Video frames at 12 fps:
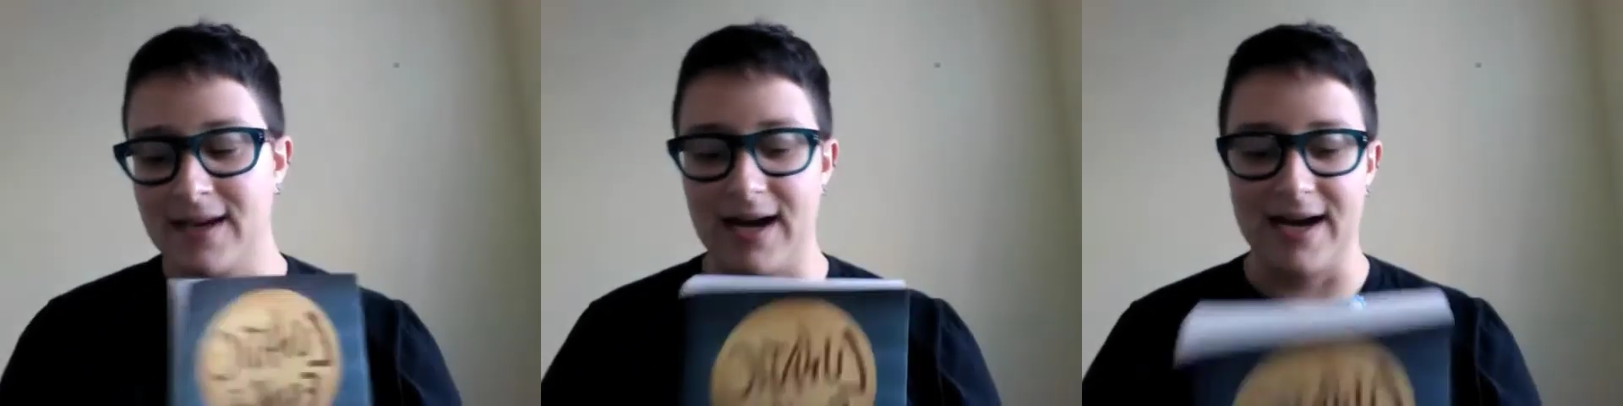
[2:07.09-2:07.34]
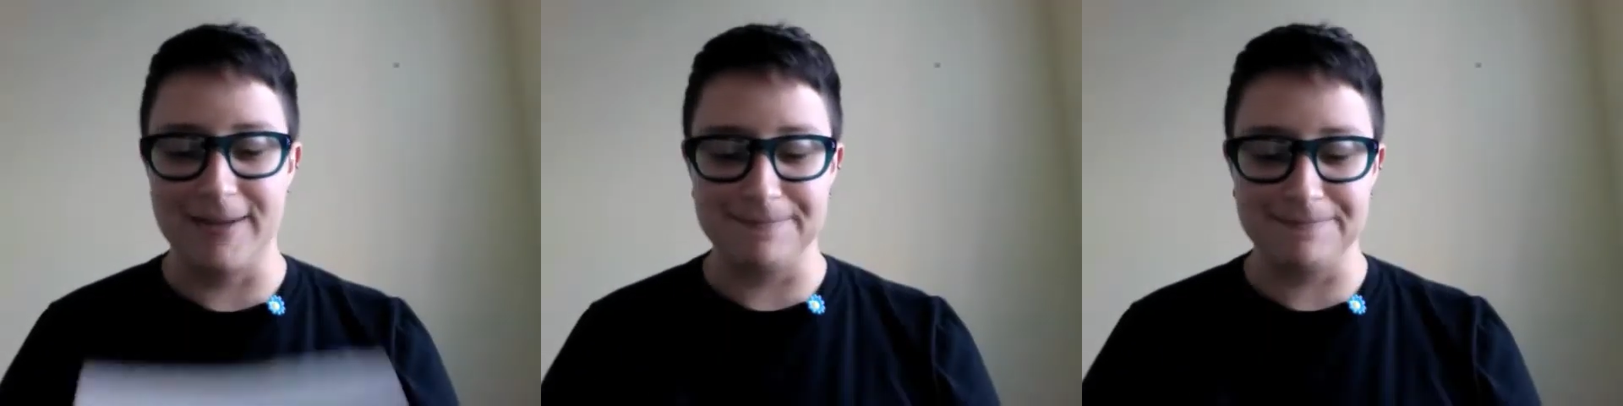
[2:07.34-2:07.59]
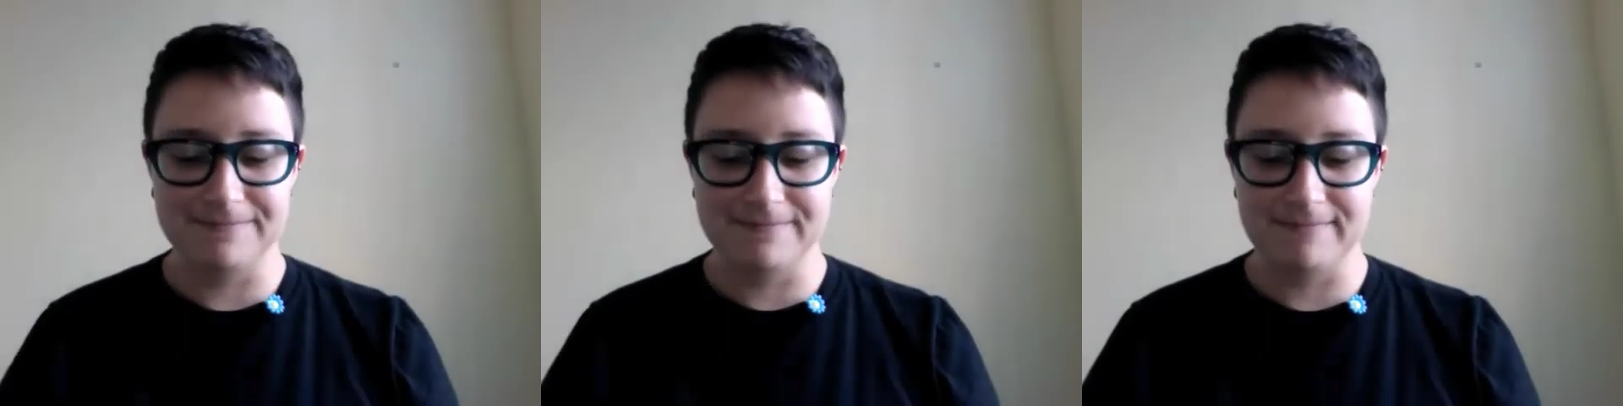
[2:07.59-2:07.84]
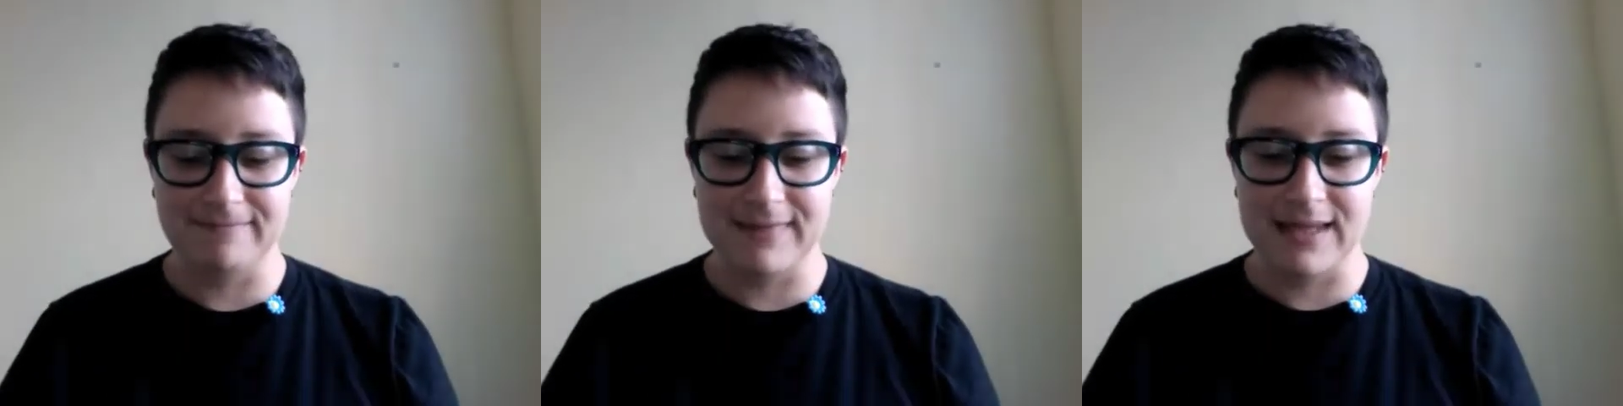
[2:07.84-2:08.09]
Um,
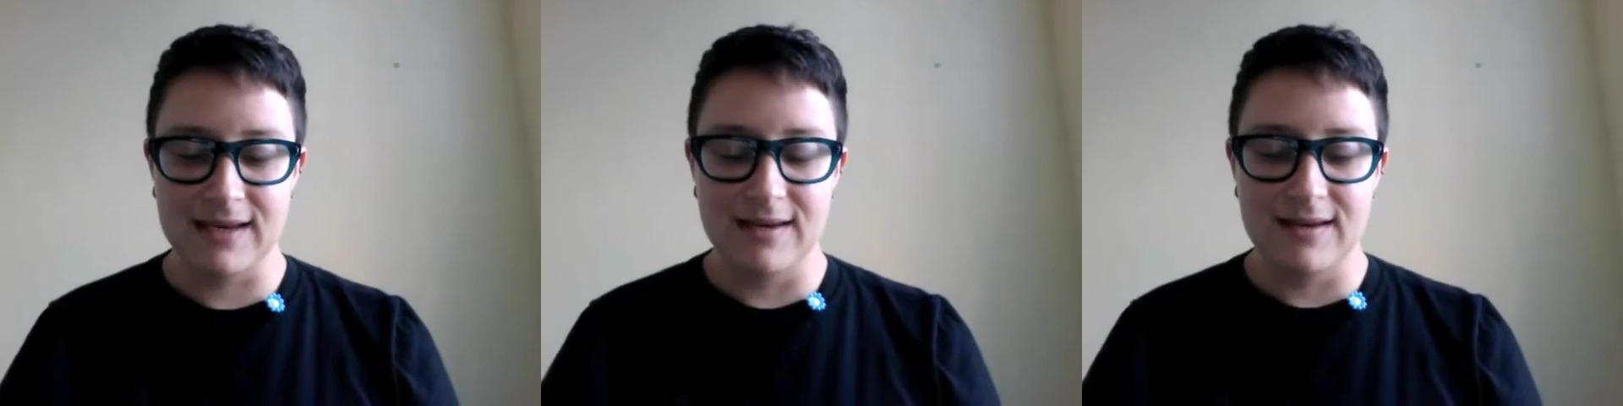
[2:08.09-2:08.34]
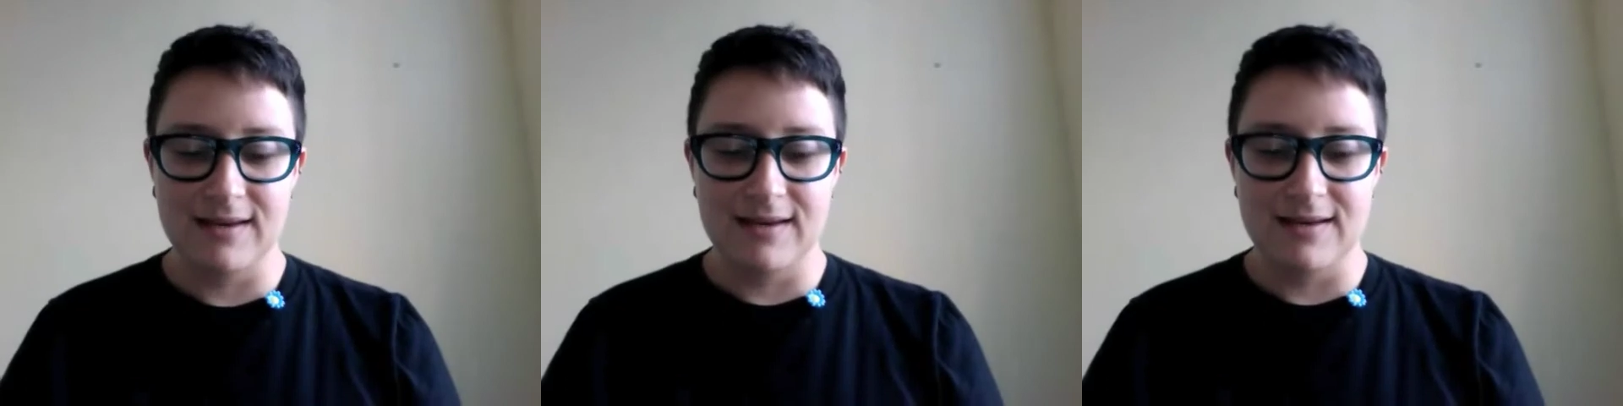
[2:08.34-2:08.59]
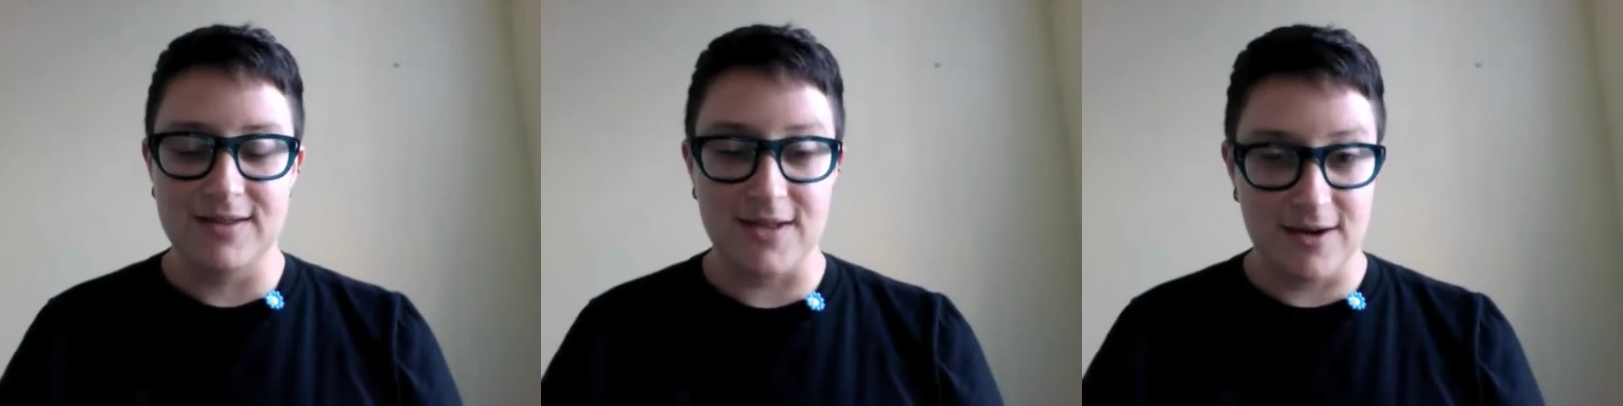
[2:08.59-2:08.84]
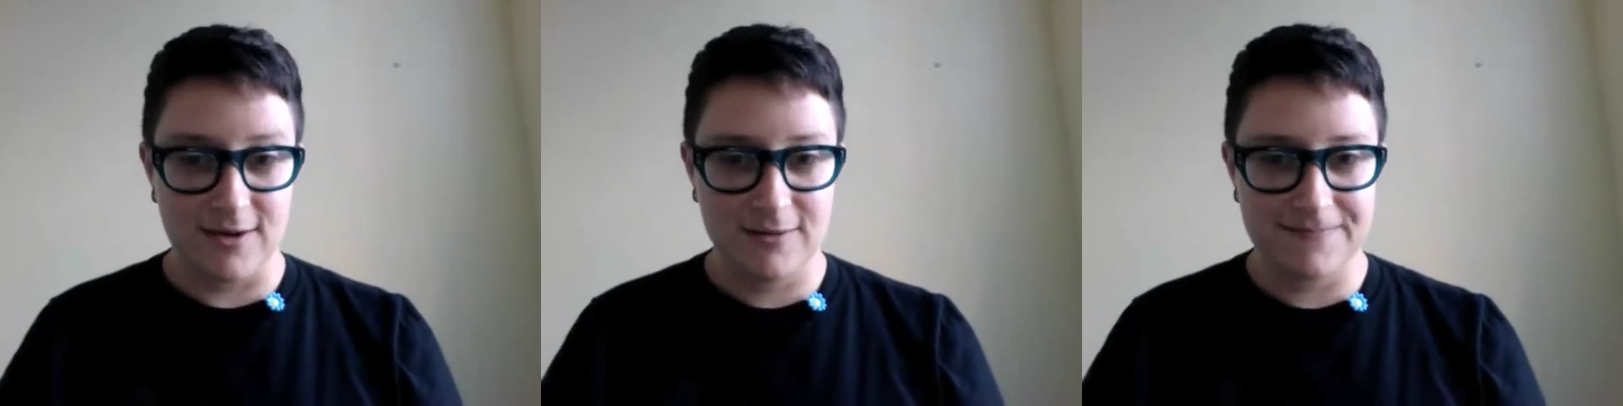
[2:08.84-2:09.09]

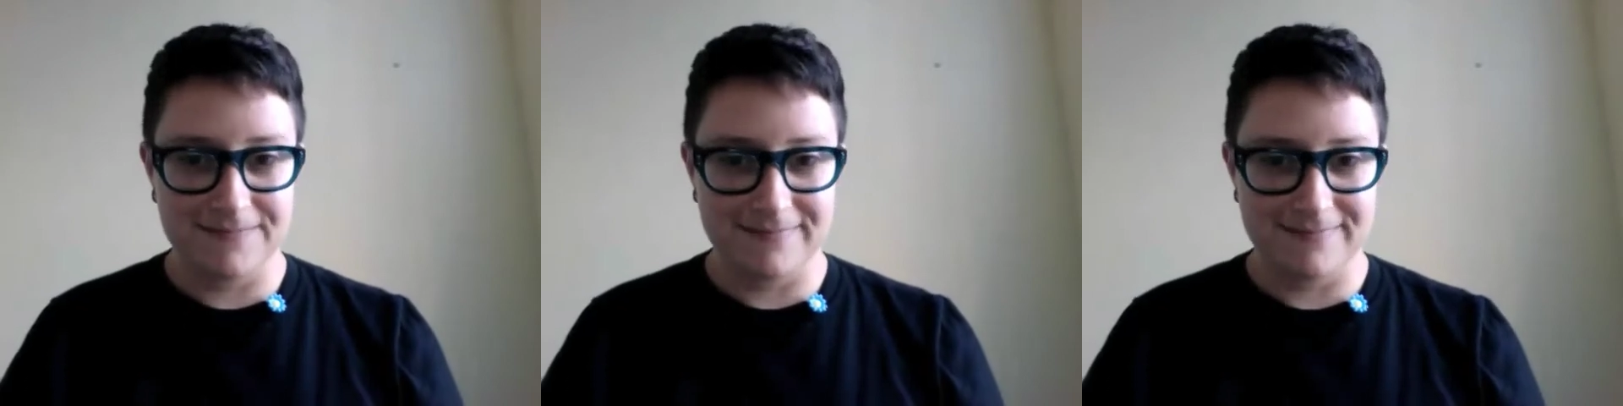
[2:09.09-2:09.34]
so,